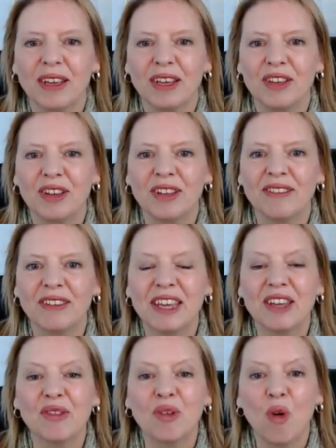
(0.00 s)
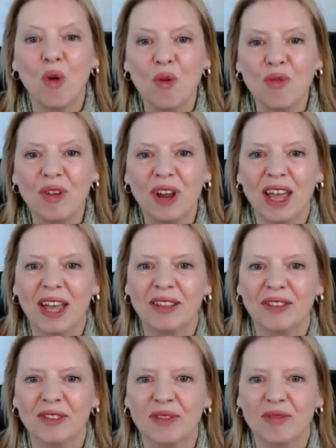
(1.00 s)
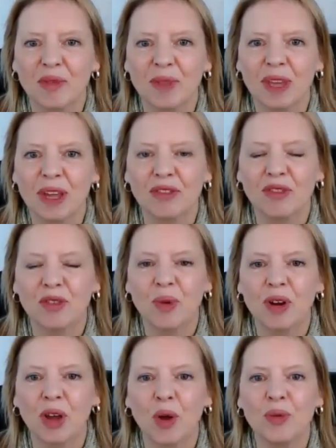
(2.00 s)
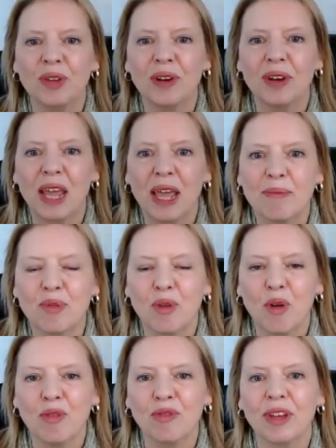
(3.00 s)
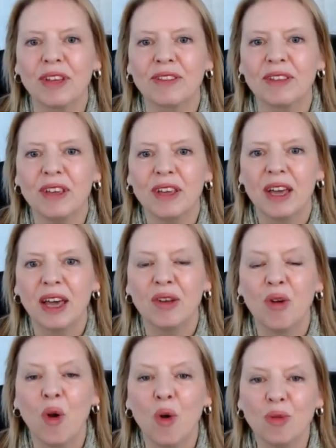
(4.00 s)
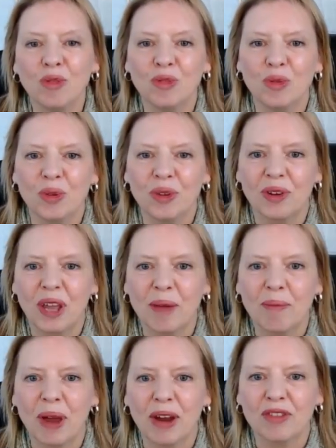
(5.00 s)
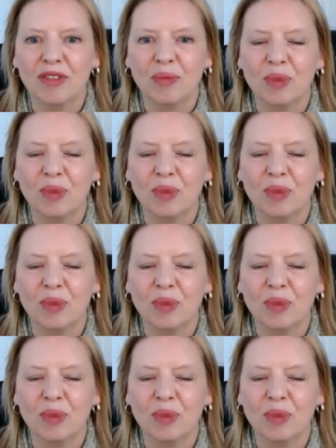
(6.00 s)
You can take your overheads from there to work out your net profit and also your net margin,